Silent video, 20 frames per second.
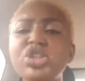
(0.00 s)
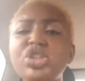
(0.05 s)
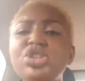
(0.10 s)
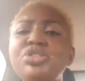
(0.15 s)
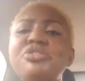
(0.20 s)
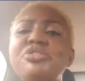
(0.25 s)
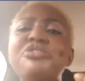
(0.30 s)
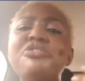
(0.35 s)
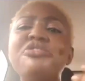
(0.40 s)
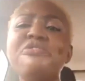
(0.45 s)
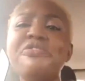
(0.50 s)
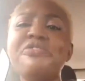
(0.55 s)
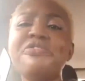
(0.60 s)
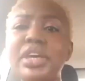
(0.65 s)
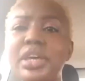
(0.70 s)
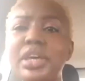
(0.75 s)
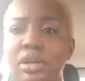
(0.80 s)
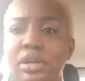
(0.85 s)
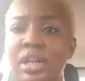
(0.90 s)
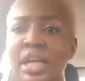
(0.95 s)
do you
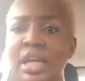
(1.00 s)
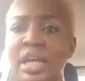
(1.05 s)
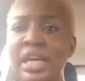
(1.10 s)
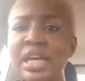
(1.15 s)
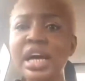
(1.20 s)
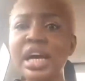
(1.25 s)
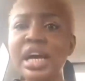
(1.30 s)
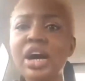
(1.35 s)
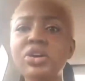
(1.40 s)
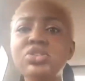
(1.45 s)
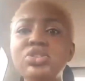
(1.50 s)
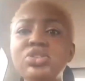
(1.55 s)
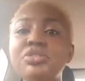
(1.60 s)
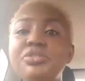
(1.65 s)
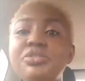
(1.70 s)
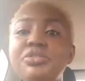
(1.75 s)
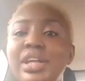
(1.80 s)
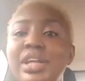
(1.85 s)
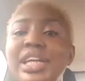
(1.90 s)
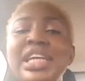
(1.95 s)
feel? How do you
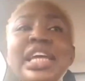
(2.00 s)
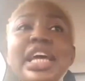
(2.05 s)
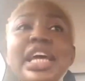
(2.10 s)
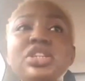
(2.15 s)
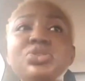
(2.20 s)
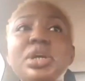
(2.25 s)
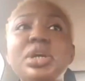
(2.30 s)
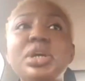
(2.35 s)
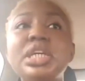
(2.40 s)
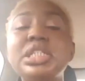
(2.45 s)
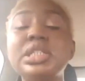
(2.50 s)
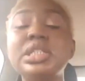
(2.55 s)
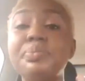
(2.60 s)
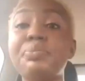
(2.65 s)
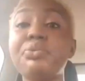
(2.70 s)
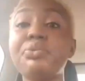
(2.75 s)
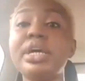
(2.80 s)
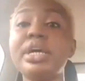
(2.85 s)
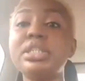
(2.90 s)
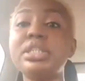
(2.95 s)
feel? I didn't get to
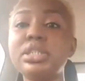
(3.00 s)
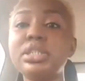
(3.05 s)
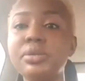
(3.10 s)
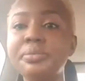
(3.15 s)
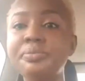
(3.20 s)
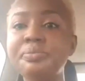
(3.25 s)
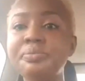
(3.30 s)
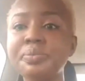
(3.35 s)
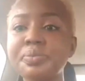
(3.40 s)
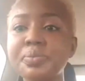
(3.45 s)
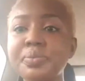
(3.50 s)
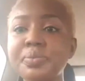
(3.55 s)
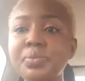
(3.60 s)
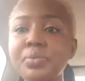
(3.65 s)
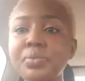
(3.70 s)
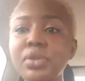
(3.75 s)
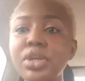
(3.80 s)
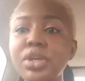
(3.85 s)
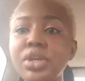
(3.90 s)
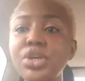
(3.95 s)
express,
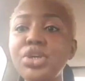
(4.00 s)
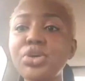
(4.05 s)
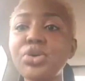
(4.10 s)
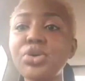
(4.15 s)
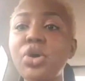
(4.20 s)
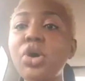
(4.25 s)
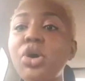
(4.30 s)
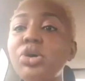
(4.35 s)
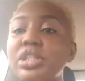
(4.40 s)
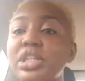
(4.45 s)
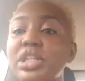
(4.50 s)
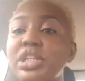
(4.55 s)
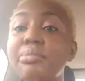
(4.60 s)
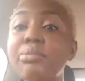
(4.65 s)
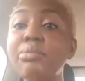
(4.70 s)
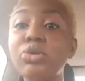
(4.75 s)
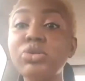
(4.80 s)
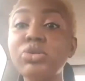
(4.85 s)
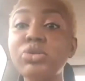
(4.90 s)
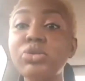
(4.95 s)
all the
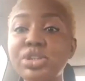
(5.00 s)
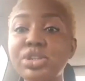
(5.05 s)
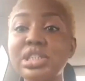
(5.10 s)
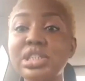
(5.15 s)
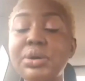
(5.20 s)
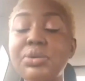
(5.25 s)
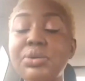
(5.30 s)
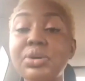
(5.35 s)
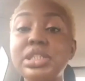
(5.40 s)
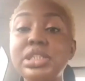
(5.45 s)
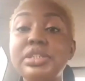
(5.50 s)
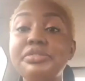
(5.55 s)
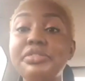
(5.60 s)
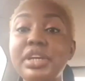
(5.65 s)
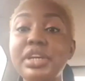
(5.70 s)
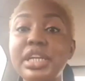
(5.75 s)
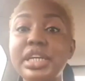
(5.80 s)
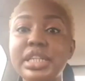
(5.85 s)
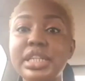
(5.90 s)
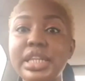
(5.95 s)
emotions I was
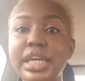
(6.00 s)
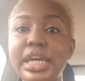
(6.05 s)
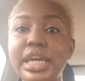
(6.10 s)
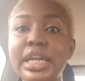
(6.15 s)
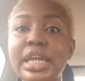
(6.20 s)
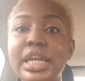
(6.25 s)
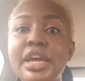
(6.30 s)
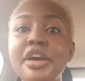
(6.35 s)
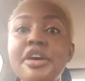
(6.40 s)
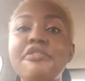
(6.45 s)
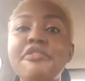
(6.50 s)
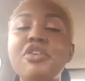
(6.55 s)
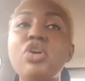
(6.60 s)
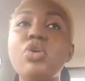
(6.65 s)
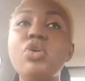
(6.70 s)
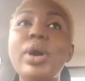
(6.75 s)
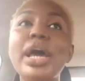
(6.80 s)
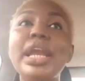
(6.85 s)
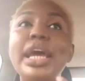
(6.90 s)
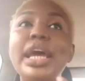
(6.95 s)
feeling then. For a
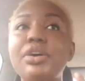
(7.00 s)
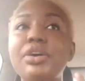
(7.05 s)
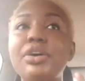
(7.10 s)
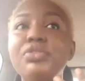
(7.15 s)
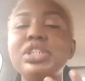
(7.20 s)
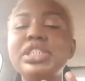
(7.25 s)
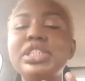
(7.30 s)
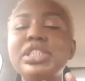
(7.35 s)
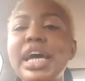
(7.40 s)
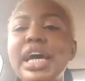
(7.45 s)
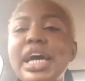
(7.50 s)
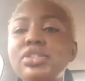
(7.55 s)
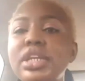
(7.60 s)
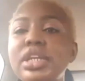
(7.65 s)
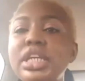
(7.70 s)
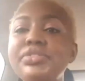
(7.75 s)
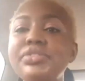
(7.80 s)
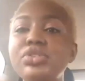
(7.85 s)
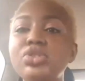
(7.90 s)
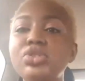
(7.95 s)
while, of course, I had
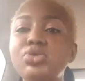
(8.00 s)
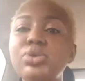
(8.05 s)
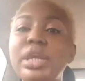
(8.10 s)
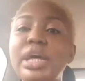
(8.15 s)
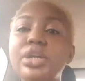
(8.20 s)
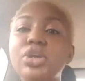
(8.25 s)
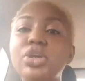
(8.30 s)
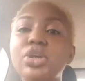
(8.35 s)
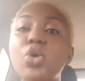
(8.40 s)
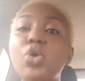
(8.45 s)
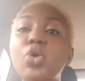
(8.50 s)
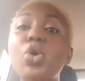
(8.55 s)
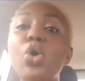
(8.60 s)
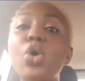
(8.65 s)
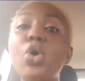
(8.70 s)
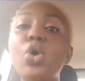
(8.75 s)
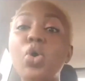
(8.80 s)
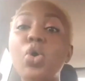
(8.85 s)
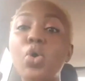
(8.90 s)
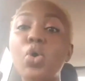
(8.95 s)
to leave school and go
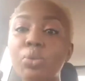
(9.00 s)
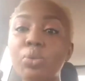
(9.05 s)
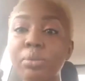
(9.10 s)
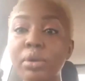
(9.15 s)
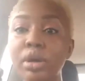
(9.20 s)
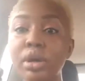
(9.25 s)
home